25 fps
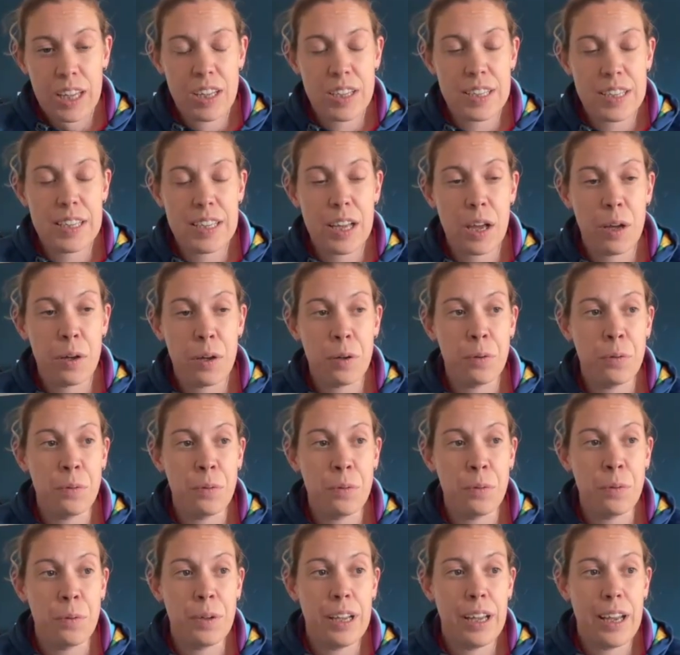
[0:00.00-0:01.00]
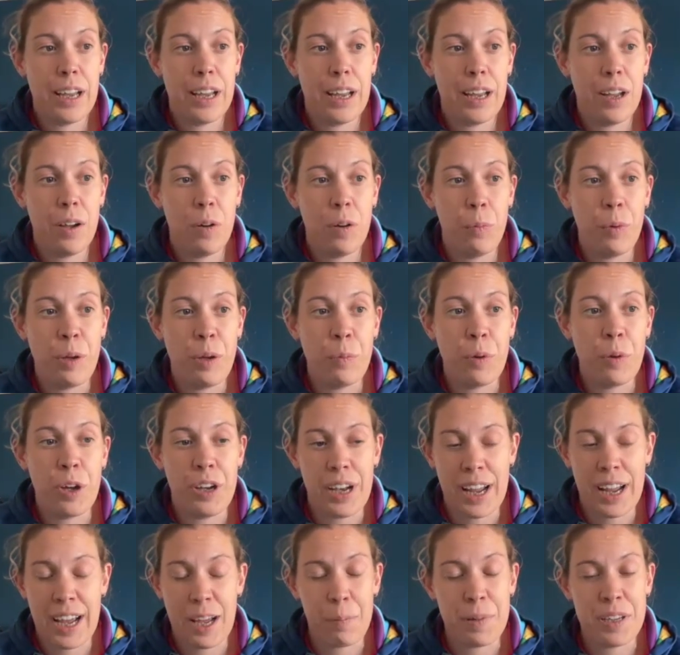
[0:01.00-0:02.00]
So we
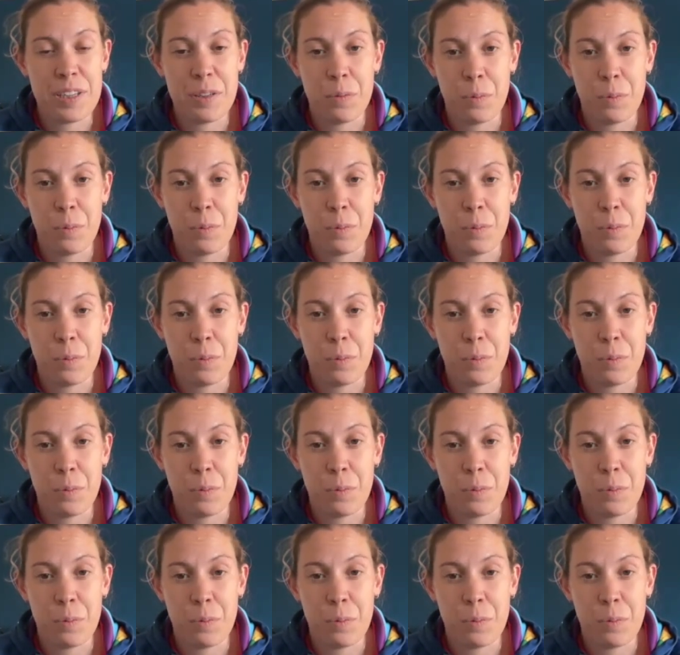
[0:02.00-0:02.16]
weren't happy